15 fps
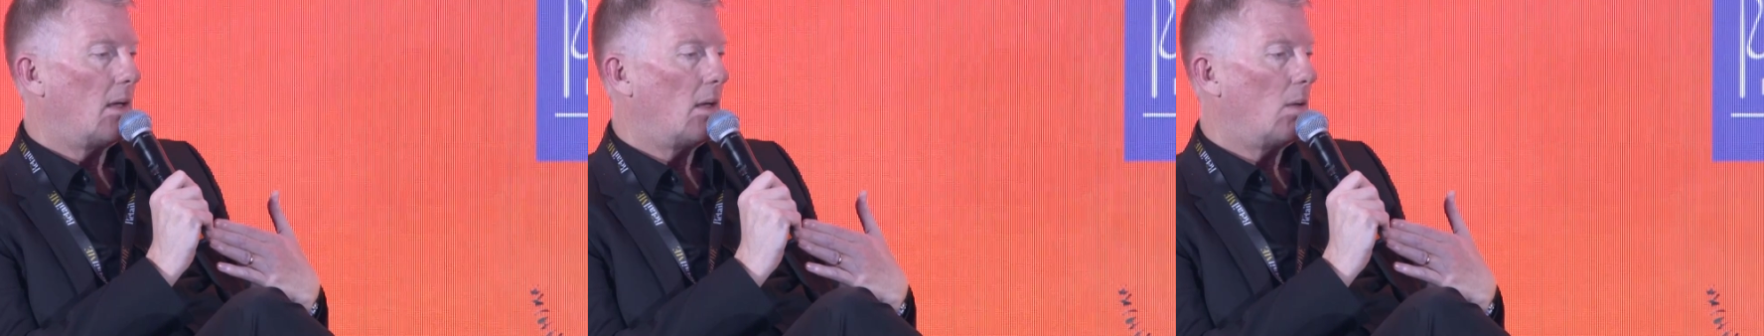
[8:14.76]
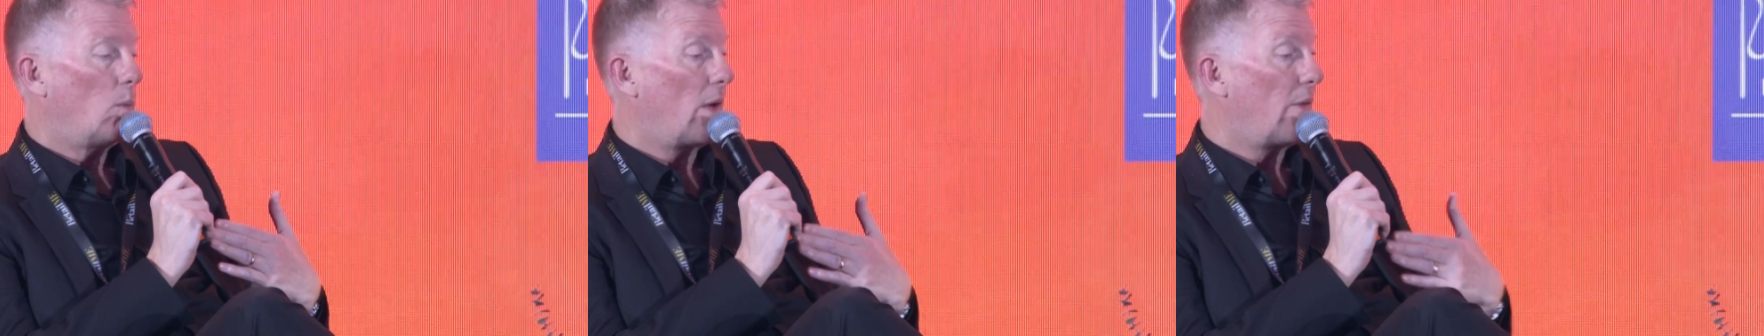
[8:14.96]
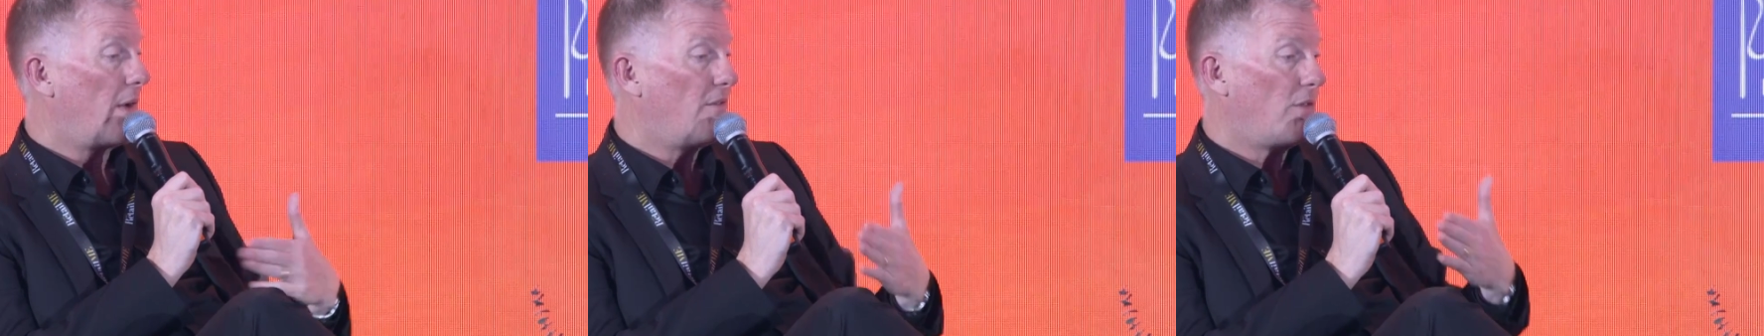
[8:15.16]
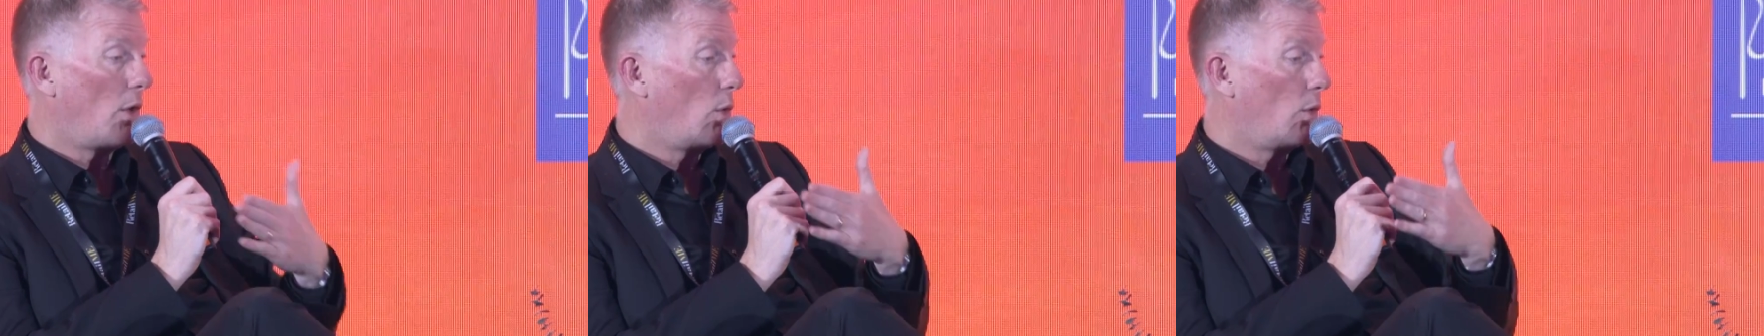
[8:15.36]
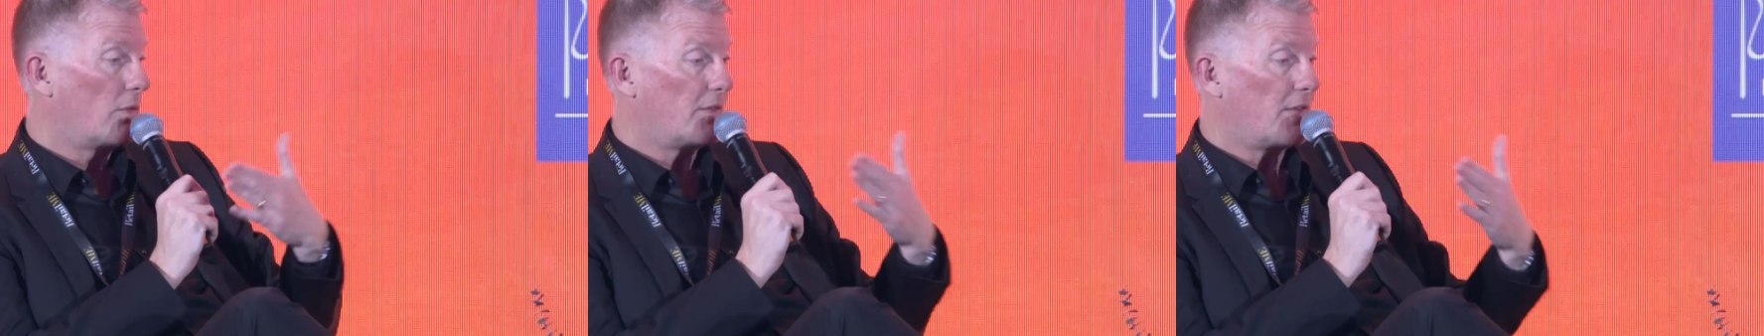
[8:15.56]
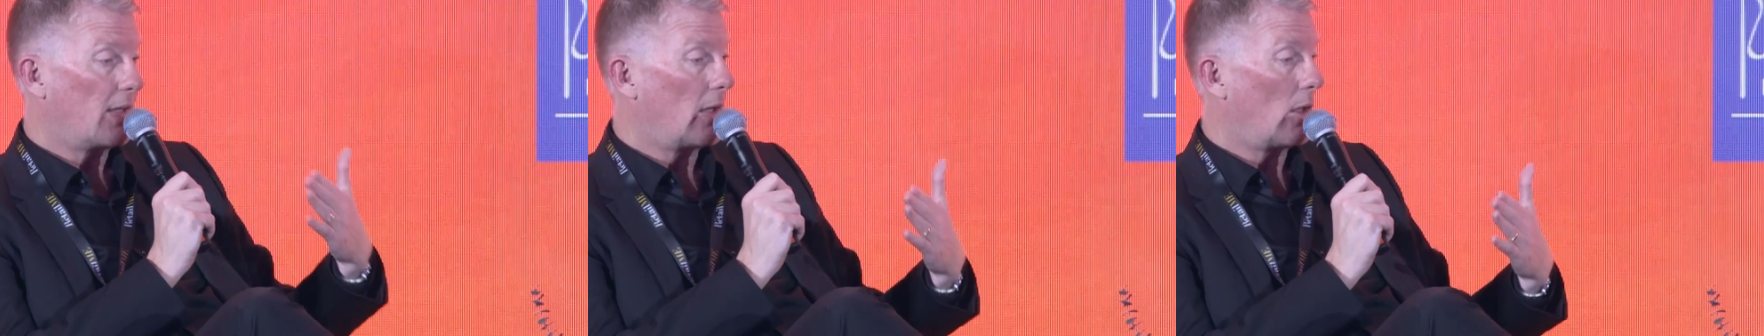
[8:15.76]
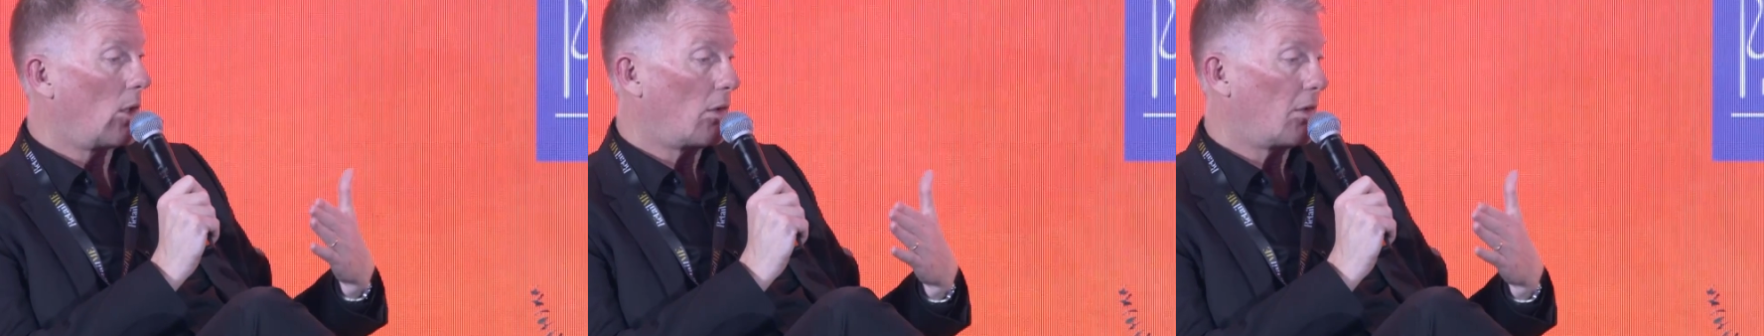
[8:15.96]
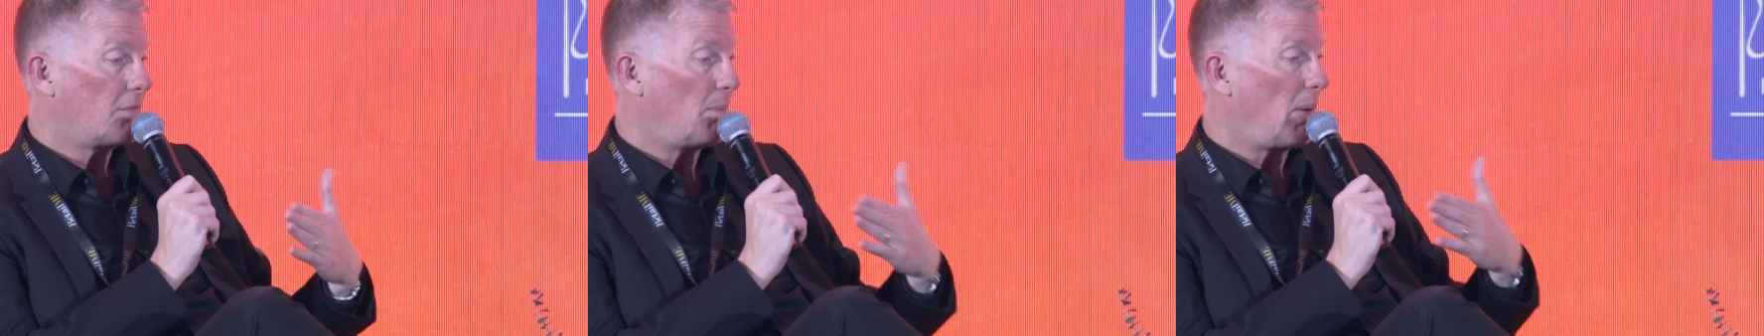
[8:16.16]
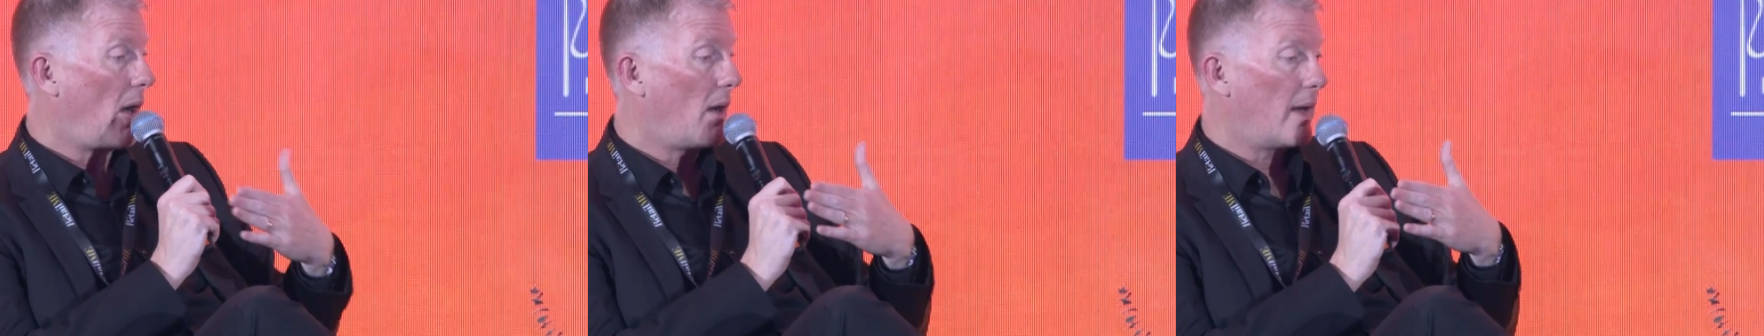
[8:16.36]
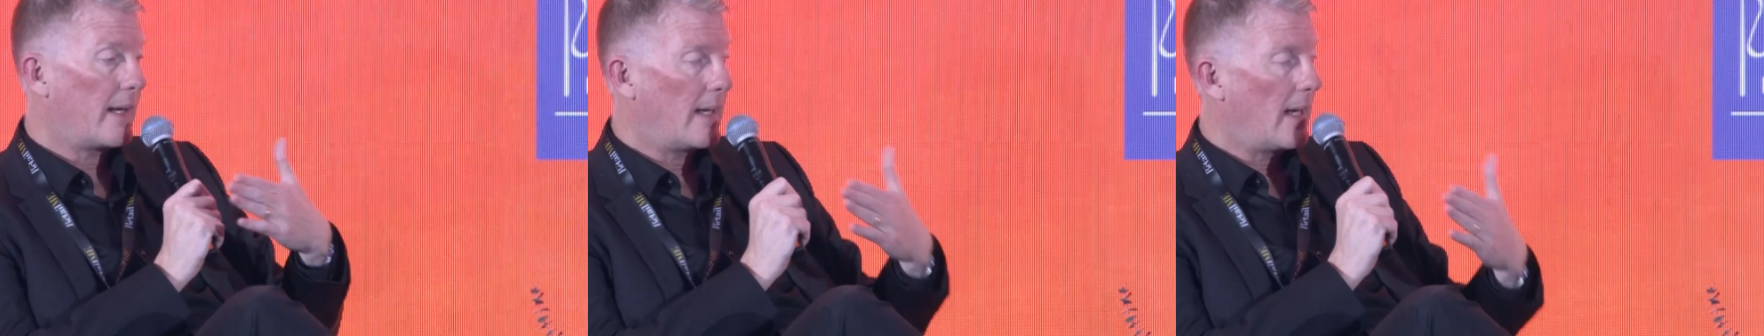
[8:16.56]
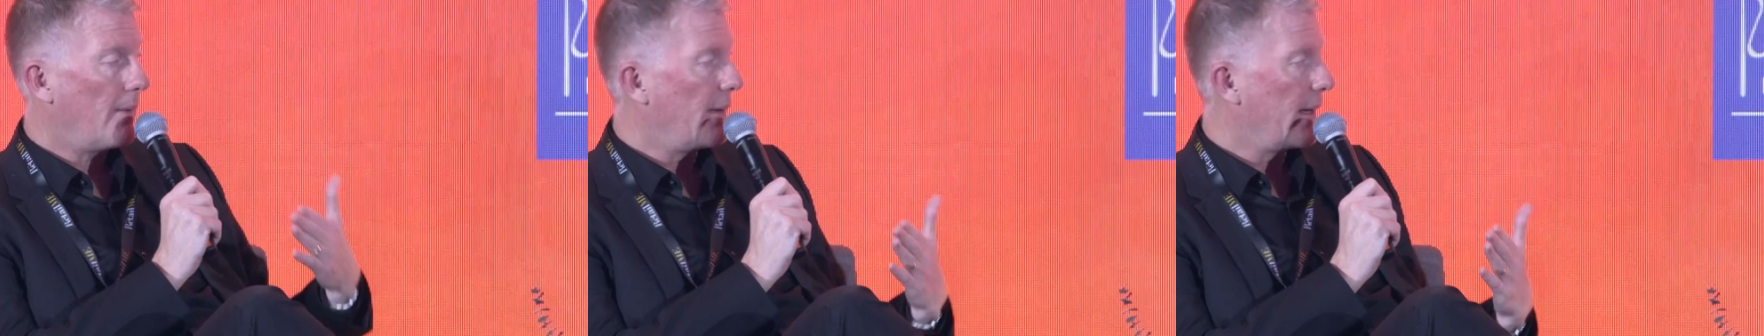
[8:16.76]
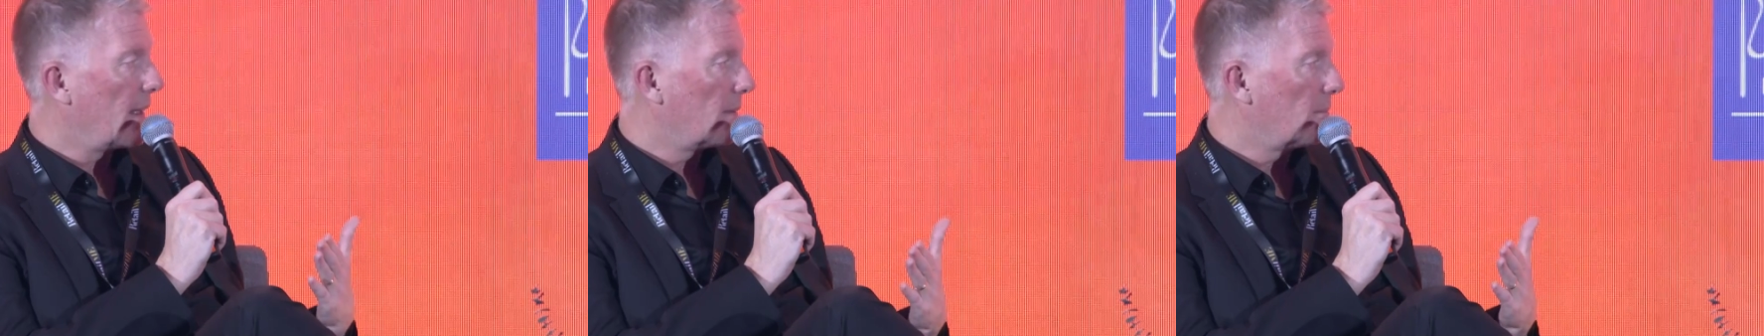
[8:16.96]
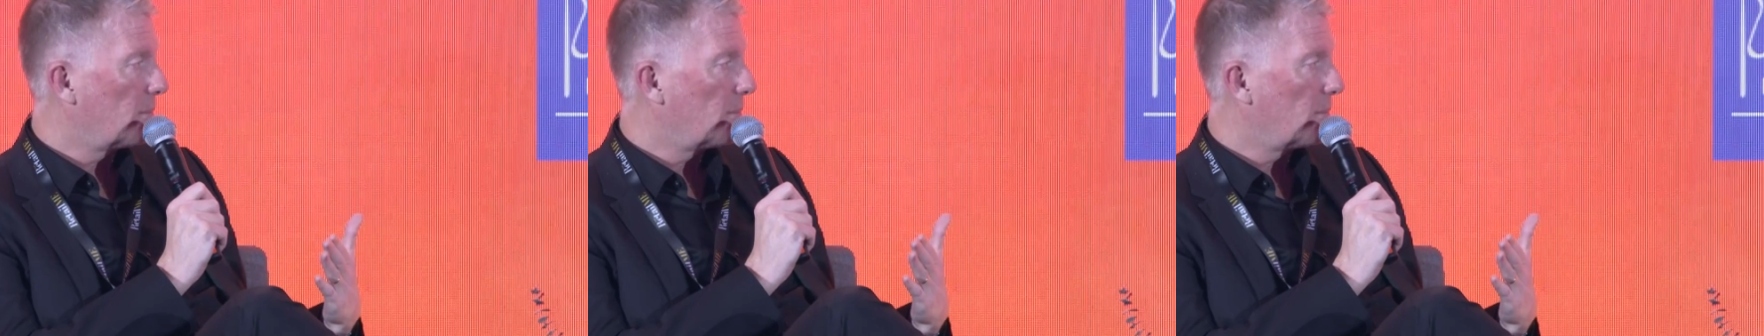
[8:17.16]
we're involved in a lot of pioneering